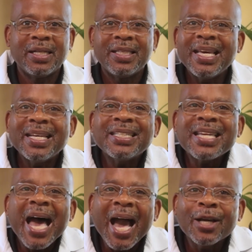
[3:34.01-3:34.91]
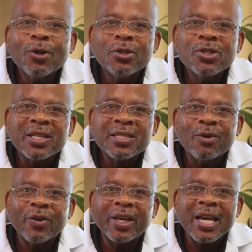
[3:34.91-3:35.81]
The entire
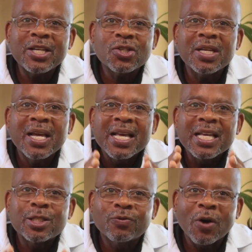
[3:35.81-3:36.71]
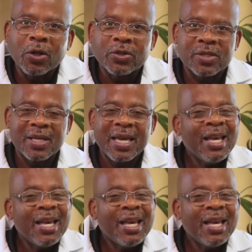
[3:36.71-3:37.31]
justification is false.